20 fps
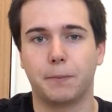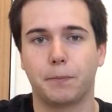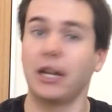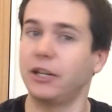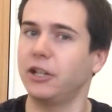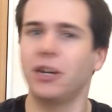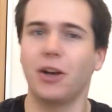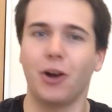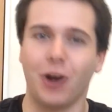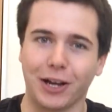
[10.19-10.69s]

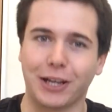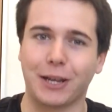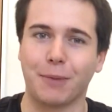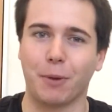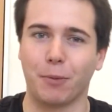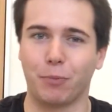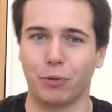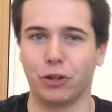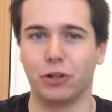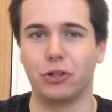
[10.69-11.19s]
And I
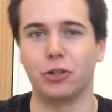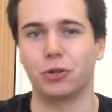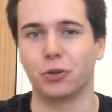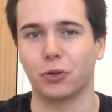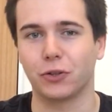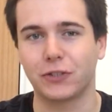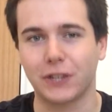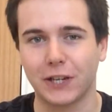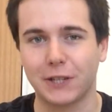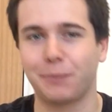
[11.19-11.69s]
came up with the
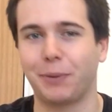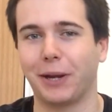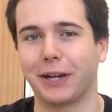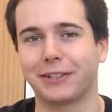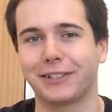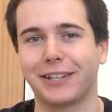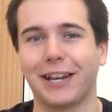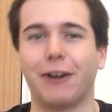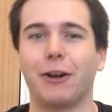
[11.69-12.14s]
usual suspects.